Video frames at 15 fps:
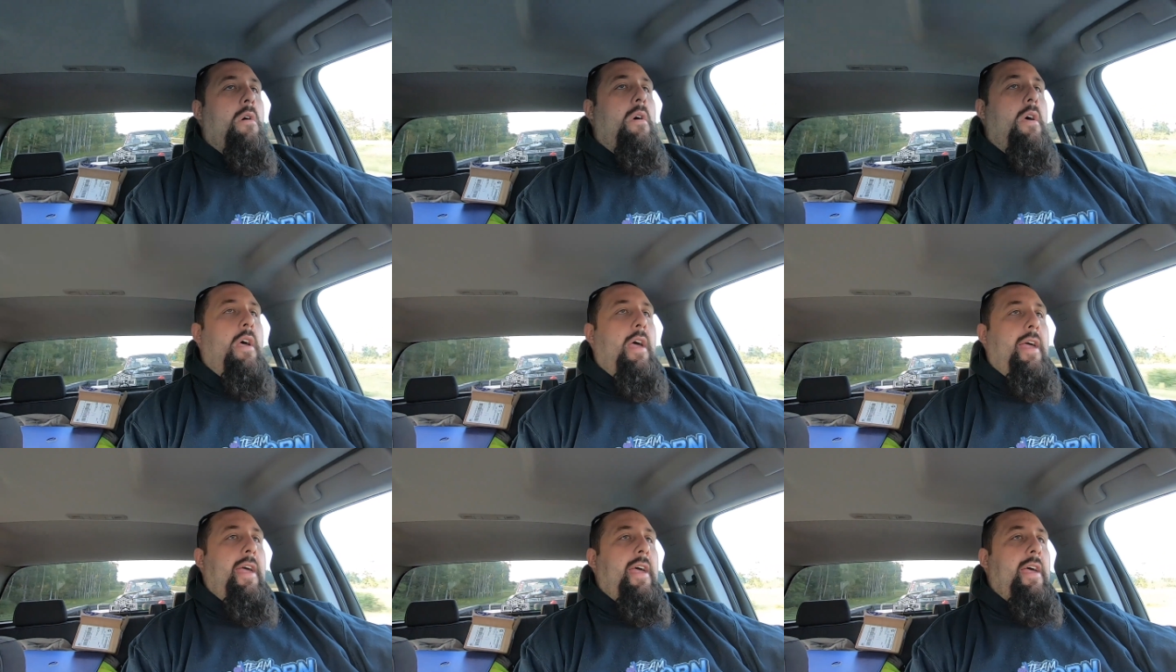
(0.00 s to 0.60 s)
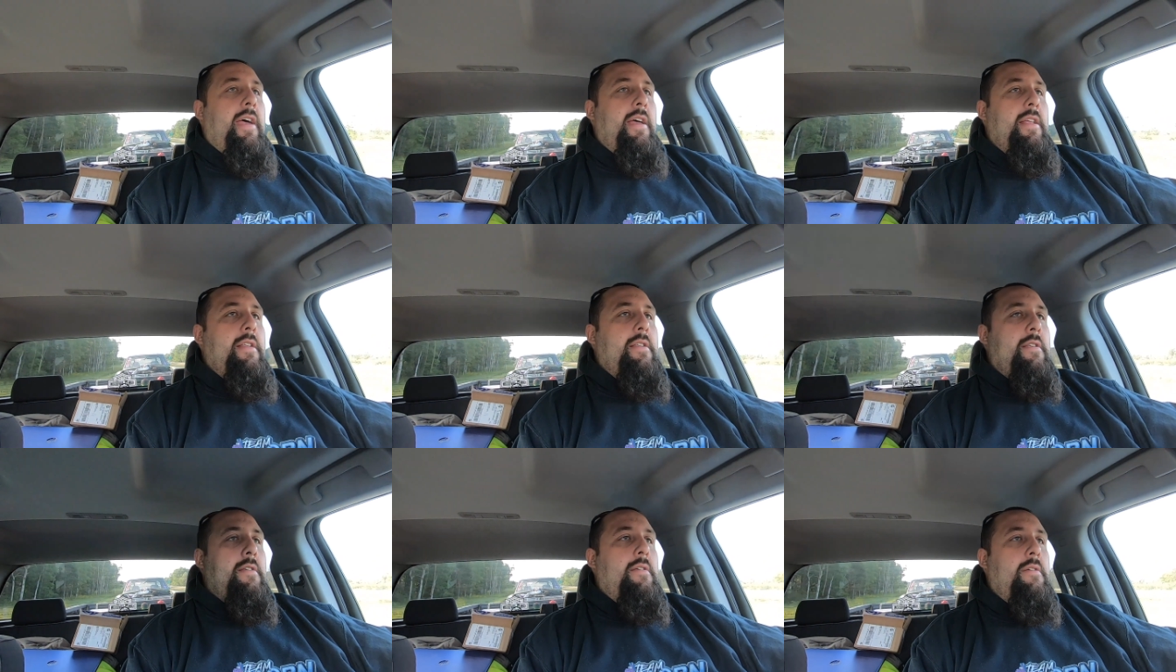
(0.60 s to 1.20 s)

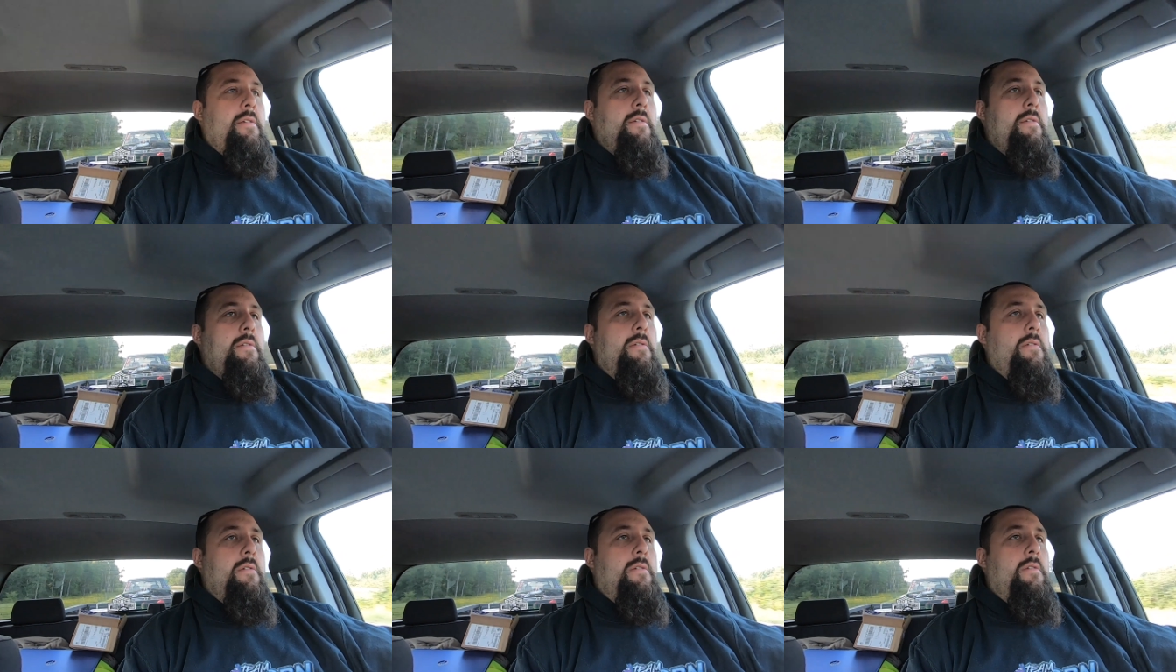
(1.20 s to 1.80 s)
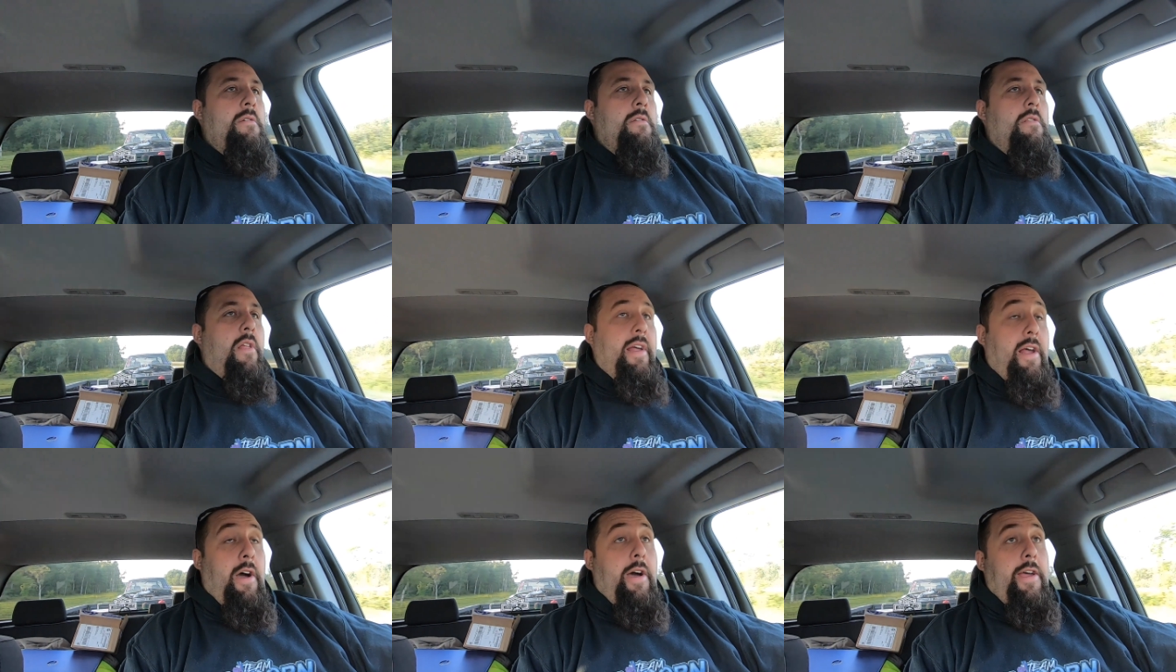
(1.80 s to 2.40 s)
and
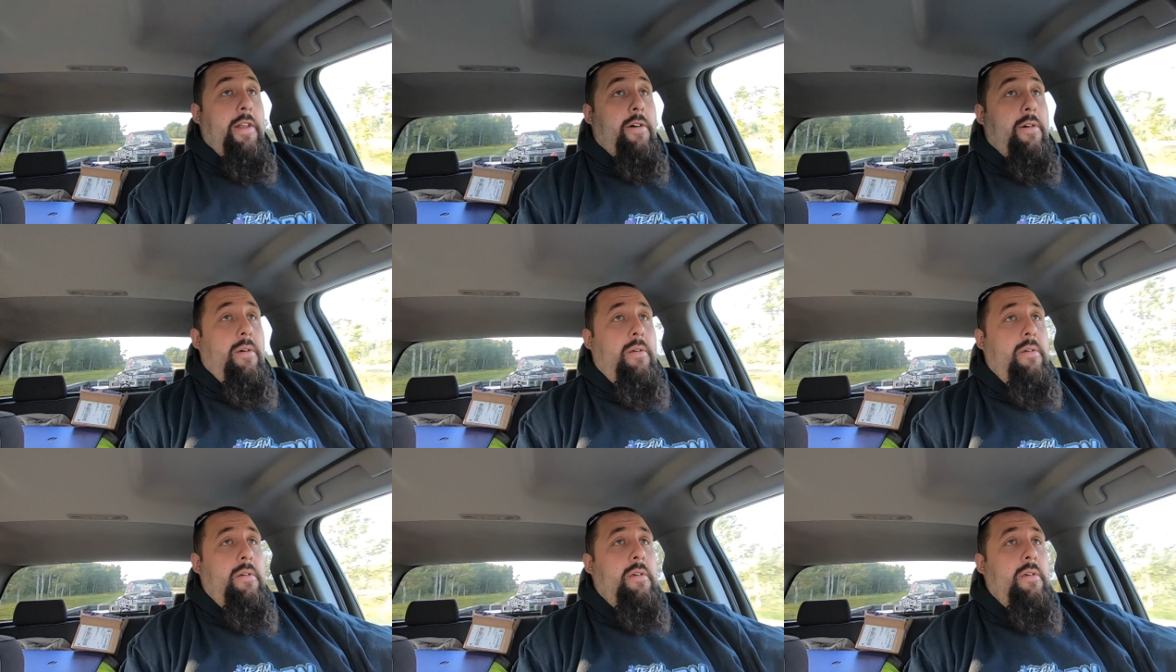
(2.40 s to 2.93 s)
like idle,